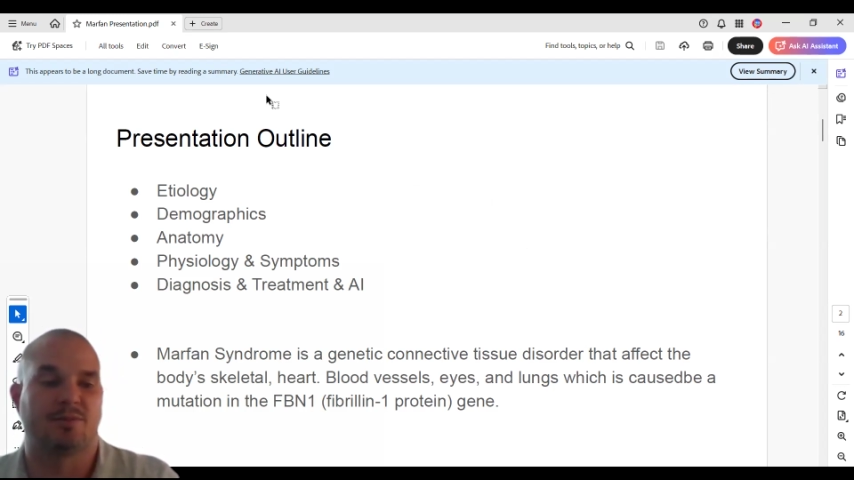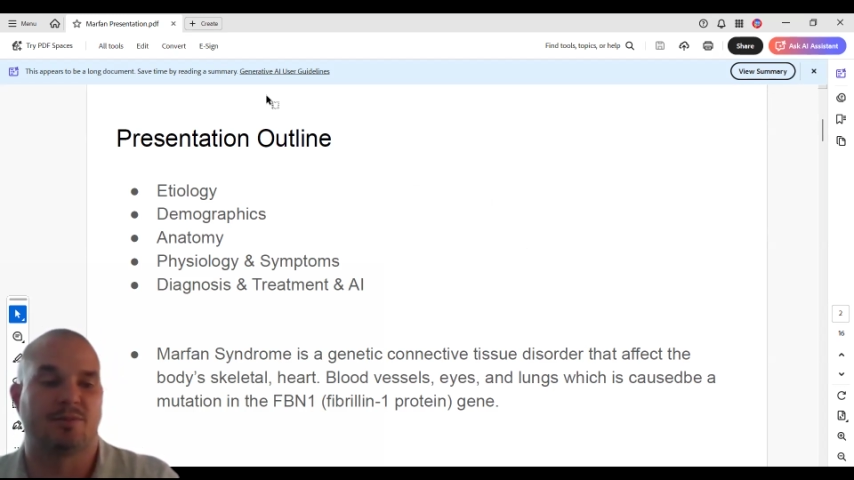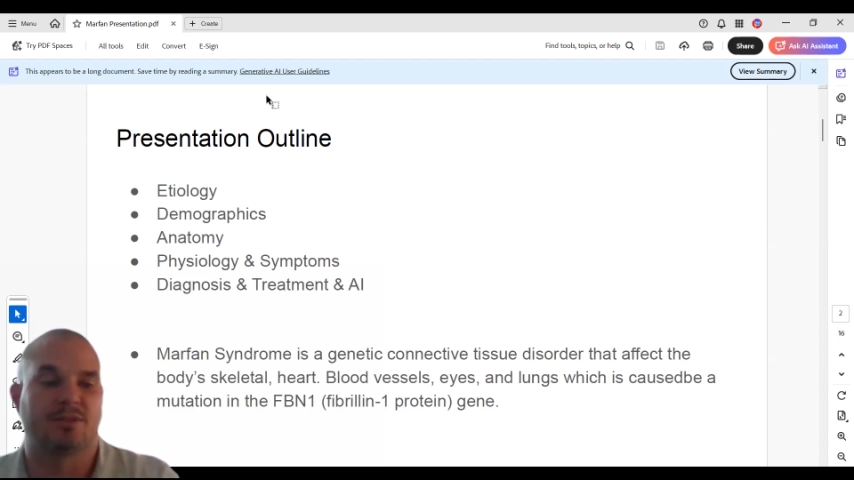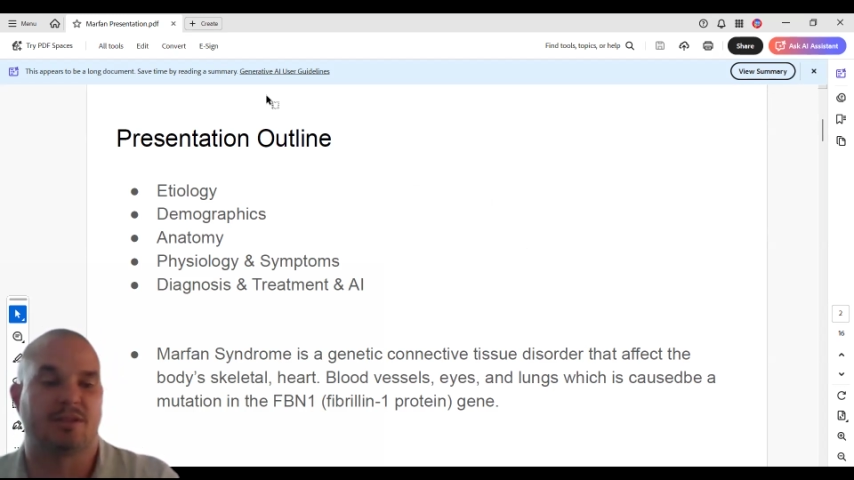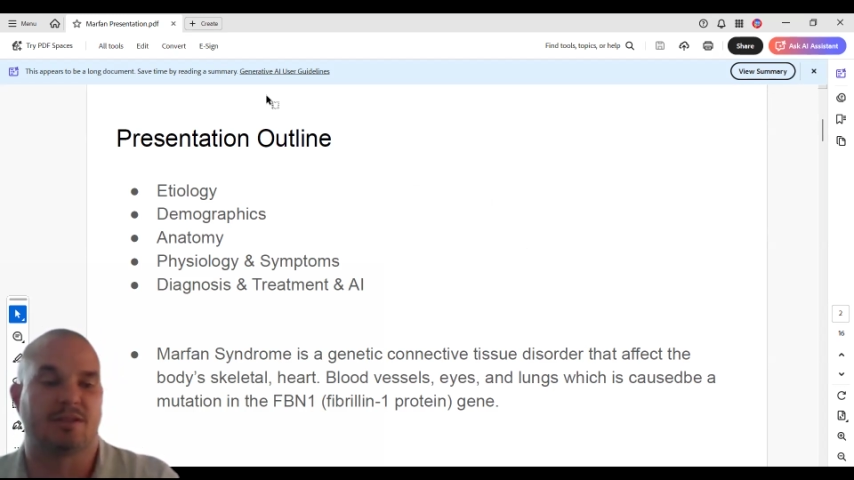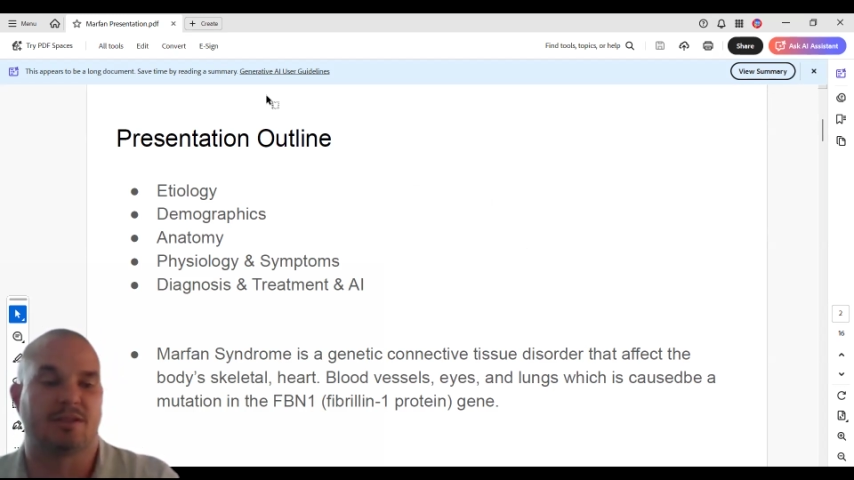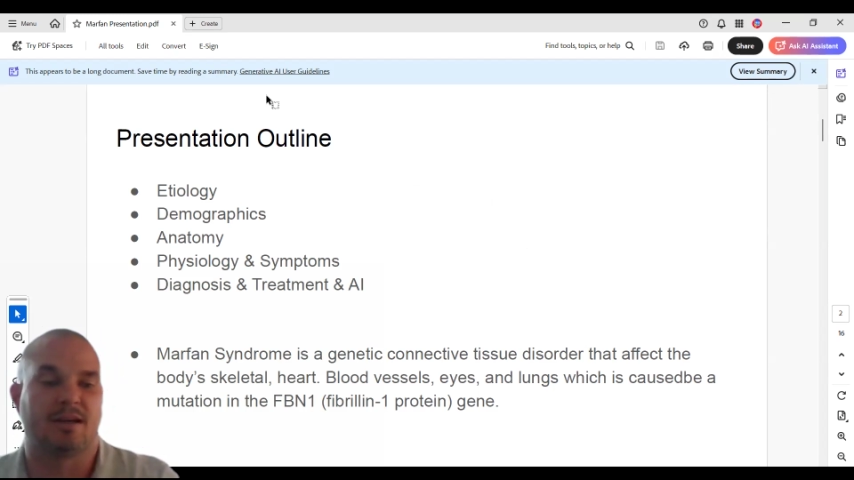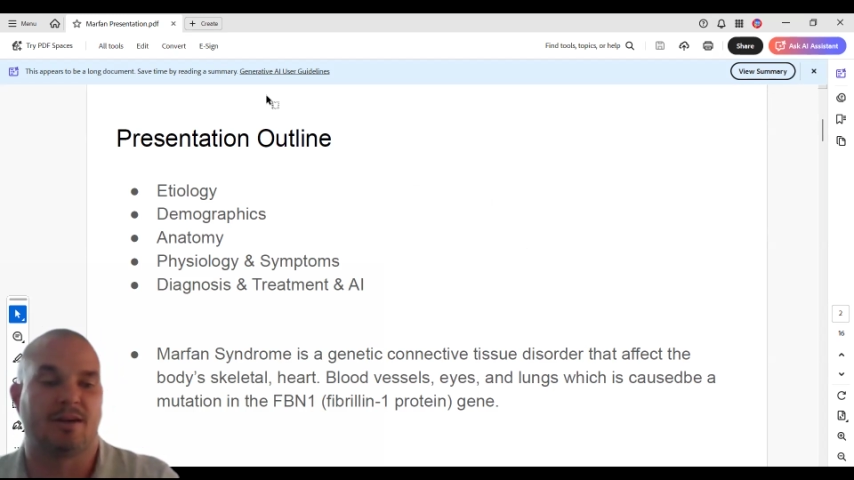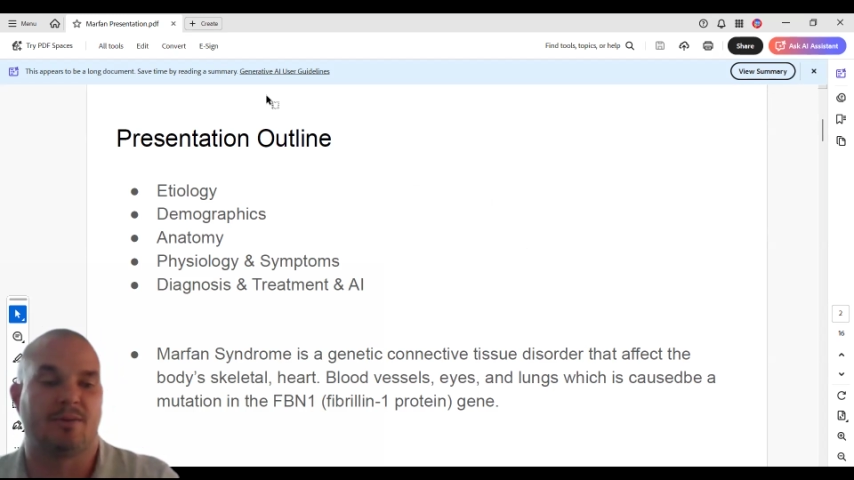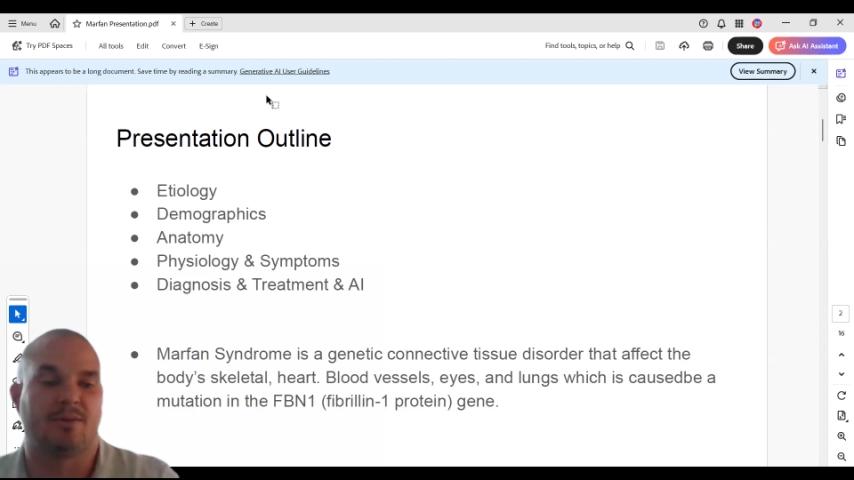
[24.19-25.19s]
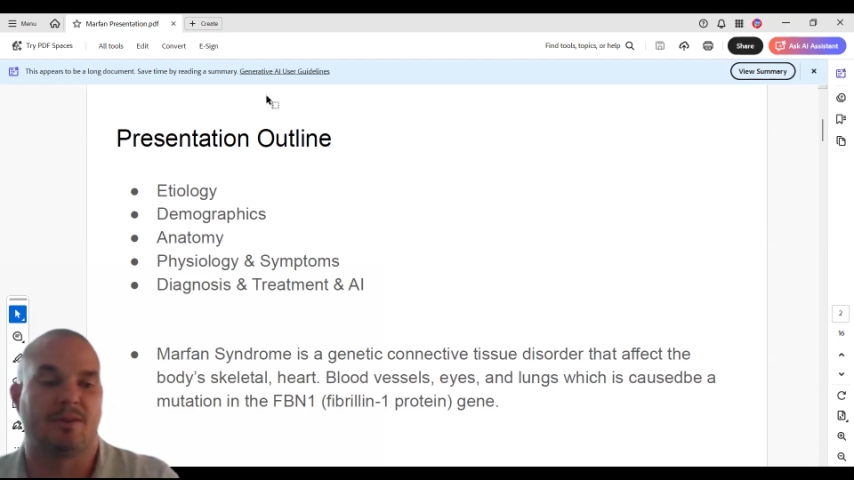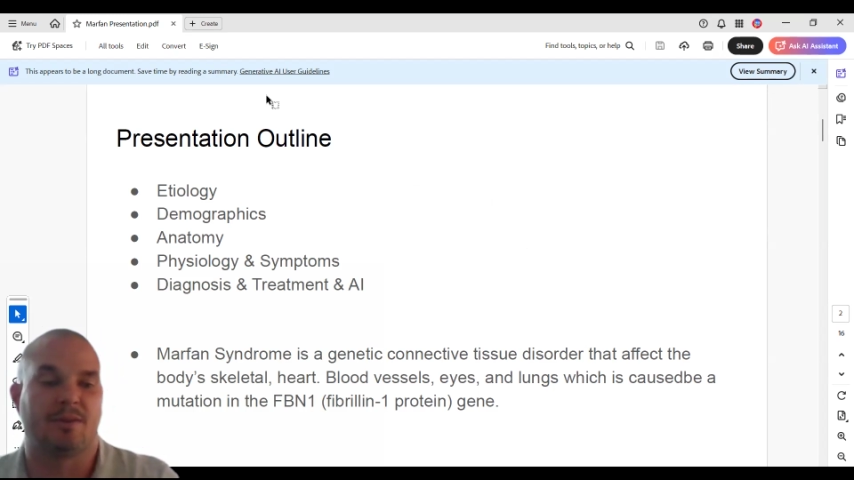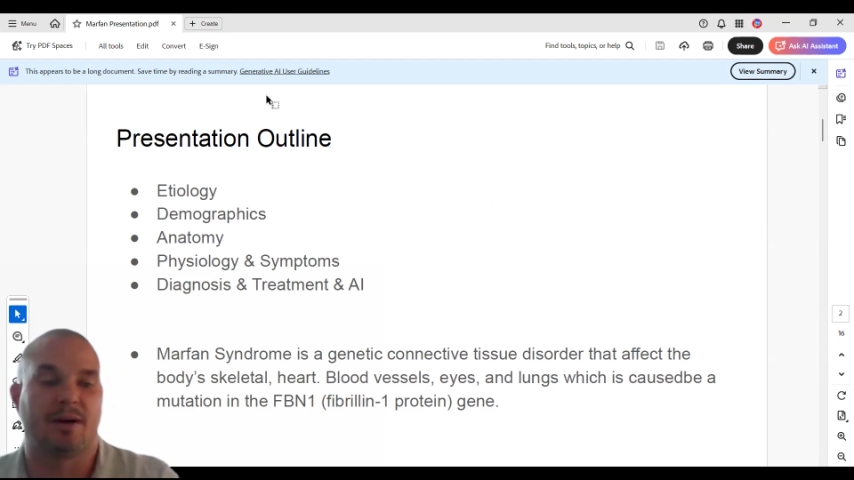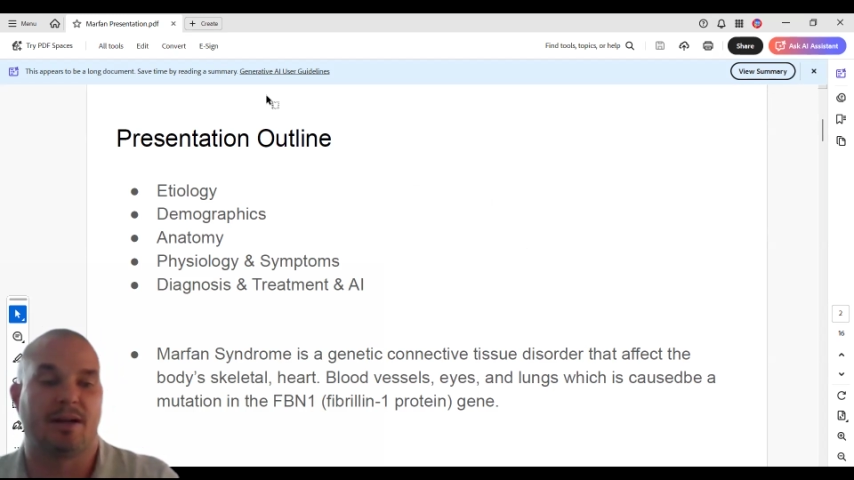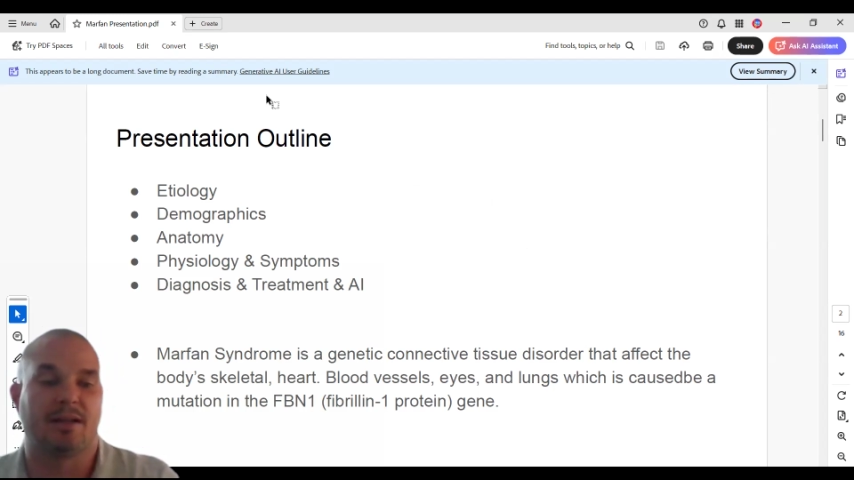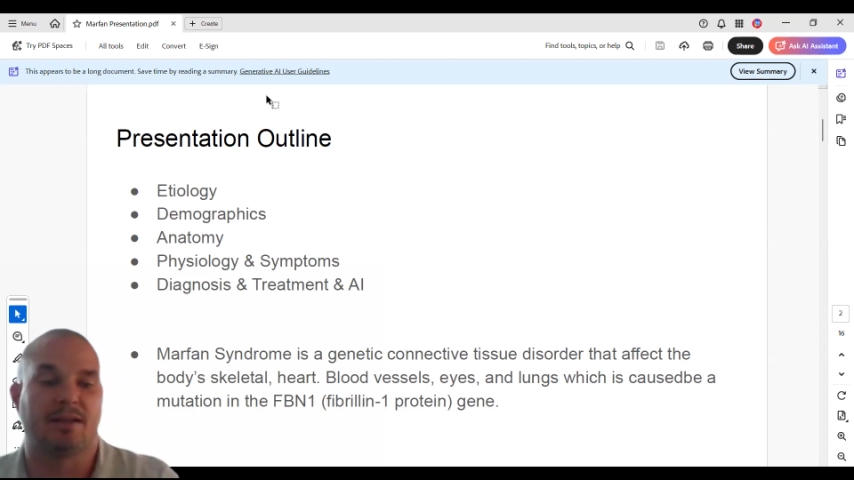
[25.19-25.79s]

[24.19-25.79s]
which tells us how the body